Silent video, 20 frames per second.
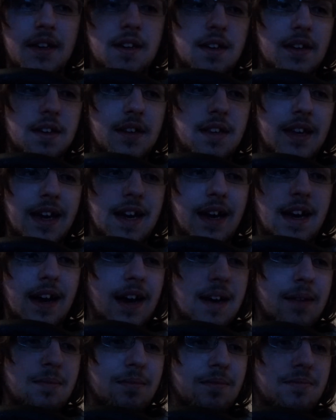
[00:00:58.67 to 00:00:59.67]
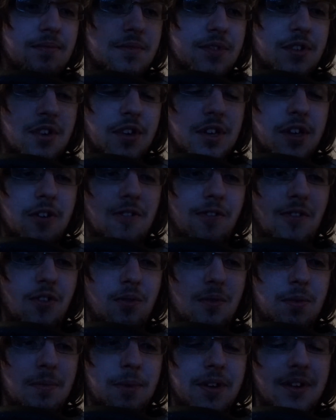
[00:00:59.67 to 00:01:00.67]
Yeah, I'm starting over
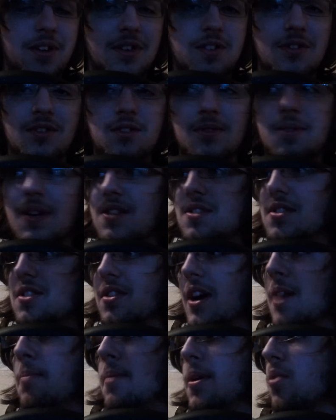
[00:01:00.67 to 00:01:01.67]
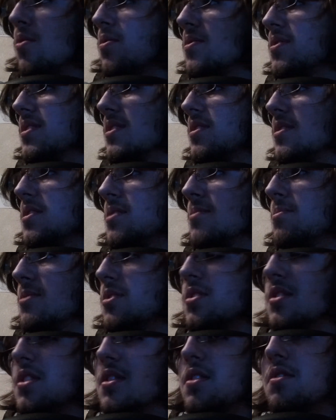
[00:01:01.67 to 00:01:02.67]
with my Gran Turismo. I still have my old system,
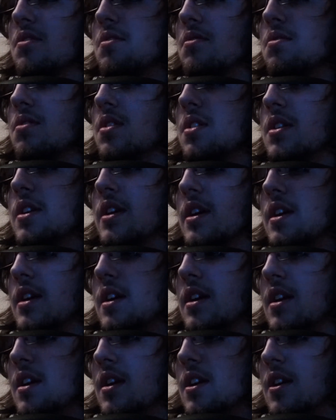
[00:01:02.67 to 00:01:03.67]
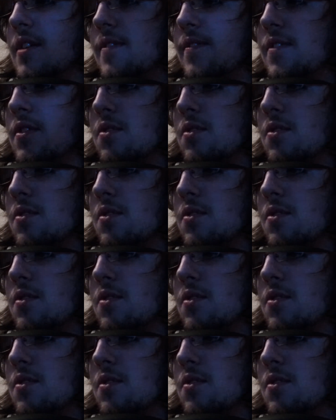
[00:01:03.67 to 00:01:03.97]
so if you